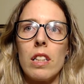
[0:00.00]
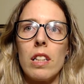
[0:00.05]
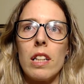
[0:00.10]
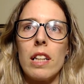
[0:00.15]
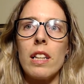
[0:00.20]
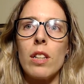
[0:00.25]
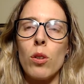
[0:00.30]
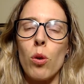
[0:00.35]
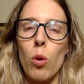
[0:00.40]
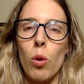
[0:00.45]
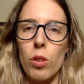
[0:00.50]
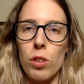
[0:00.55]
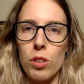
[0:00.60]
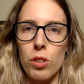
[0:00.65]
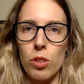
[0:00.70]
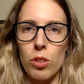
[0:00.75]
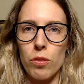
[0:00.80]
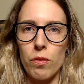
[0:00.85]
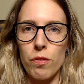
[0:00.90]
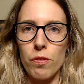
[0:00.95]
in
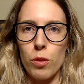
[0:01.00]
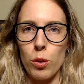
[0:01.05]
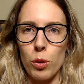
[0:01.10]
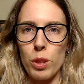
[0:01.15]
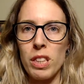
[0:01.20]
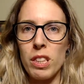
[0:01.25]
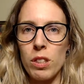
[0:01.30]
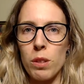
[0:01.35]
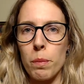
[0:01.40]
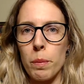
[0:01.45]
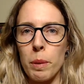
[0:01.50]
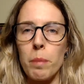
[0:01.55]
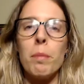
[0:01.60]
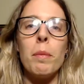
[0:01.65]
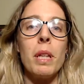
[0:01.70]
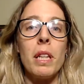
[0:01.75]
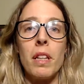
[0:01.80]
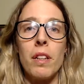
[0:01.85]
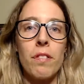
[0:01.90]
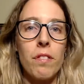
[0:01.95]
order for it to be
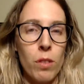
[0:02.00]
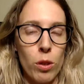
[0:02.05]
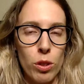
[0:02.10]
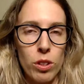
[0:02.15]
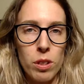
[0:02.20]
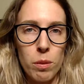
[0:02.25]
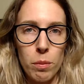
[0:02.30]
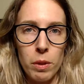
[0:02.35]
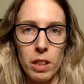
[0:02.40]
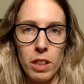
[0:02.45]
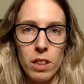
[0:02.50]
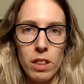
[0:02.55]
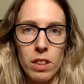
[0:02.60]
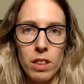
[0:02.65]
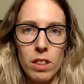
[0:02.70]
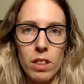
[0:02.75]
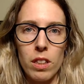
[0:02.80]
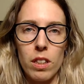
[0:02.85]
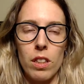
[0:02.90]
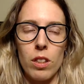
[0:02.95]
meaningful to me,
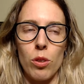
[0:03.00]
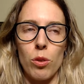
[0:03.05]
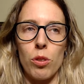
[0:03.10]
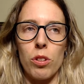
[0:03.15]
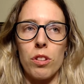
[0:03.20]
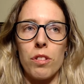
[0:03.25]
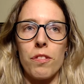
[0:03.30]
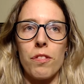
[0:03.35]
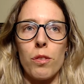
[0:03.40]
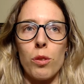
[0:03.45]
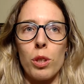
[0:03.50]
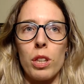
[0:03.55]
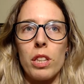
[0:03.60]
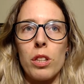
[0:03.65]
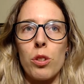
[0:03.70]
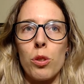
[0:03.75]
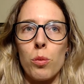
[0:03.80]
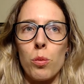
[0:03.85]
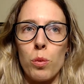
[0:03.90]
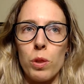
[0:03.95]
in order for it
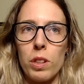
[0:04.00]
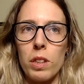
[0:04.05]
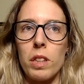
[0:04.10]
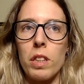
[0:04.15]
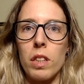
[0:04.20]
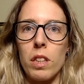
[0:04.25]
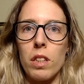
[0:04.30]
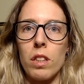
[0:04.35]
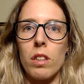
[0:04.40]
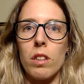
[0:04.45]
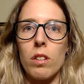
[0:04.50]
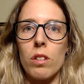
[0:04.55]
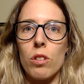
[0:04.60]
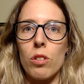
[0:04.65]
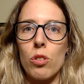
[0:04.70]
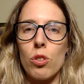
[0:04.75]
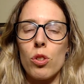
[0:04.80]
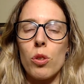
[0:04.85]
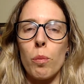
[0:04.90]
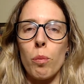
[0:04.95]
to really
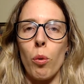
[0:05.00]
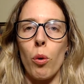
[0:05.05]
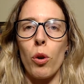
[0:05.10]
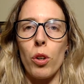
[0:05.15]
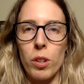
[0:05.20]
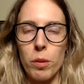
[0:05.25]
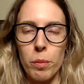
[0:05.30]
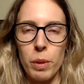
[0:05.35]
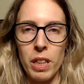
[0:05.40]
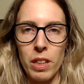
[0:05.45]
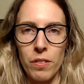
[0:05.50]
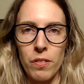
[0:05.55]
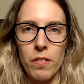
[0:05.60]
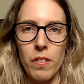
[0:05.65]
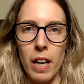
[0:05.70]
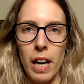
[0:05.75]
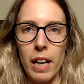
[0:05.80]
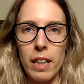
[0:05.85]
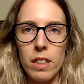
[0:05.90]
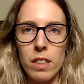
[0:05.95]
support me, in
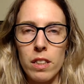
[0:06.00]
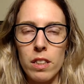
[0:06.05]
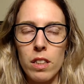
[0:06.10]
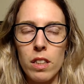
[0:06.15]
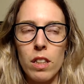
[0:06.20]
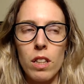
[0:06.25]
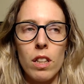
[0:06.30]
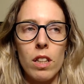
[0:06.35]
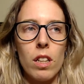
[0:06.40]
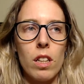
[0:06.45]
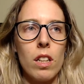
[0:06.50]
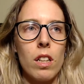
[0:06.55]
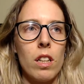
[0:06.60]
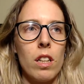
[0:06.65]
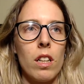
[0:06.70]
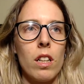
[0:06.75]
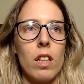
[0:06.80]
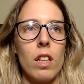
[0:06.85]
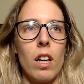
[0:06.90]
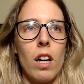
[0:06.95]
fact.
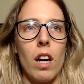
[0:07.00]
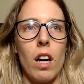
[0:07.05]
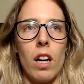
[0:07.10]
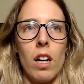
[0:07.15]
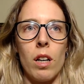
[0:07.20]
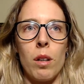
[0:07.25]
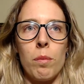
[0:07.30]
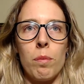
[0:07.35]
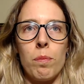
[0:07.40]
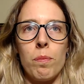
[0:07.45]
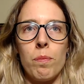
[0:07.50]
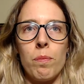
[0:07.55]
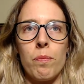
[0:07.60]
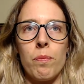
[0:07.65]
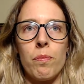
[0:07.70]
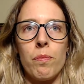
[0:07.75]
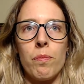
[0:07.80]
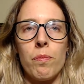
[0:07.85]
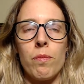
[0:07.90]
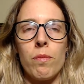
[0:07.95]
And
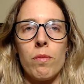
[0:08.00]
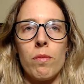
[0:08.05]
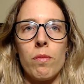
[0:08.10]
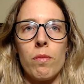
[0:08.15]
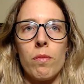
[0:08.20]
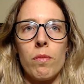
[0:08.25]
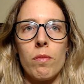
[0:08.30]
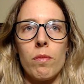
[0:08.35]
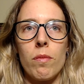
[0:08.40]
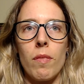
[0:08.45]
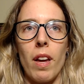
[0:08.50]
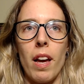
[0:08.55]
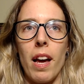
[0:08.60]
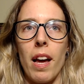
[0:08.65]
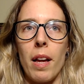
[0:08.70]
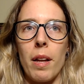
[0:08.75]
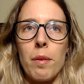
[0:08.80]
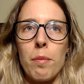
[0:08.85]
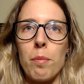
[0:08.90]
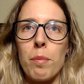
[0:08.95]

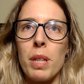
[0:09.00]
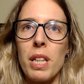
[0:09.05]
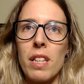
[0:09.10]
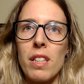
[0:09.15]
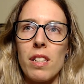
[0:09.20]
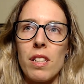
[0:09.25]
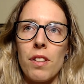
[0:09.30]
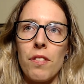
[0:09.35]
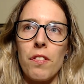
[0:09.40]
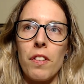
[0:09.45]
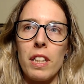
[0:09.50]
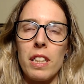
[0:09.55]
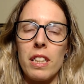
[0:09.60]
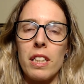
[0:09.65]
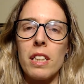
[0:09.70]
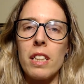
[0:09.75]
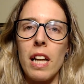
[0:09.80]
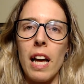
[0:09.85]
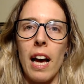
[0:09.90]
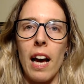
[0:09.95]
because if I
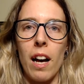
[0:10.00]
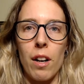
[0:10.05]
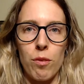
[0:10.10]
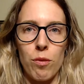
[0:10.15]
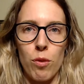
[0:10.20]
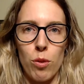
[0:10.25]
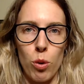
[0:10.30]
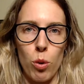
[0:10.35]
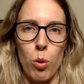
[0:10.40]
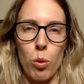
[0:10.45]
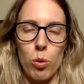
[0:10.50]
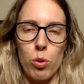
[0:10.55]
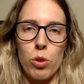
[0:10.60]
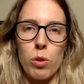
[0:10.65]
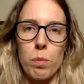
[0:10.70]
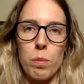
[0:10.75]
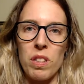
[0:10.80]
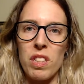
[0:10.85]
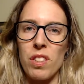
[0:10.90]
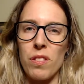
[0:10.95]
didn't have those
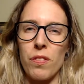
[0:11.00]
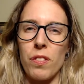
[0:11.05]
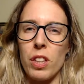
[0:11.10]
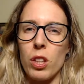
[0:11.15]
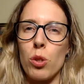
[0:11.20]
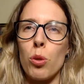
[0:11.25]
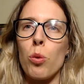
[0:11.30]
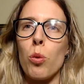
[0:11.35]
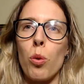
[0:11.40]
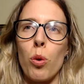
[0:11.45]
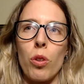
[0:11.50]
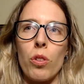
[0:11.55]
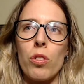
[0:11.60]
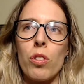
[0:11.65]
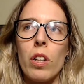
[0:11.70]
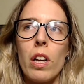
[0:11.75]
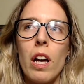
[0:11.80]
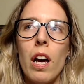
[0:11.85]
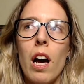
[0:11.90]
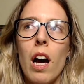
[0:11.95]
specific tools,
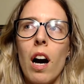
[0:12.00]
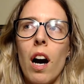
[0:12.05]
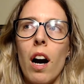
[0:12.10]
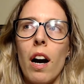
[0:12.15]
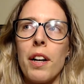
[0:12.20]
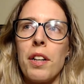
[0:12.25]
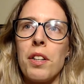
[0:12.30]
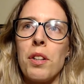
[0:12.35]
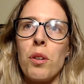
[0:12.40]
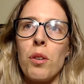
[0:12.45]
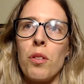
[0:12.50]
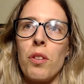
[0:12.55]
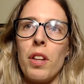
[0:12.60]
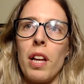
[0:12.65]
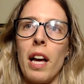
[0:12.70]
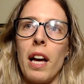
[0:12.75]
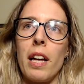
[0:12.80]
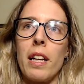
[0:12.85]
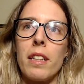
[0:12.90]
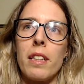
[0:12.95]
I know
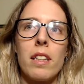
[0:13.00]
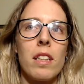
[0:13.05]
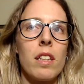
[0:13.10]
that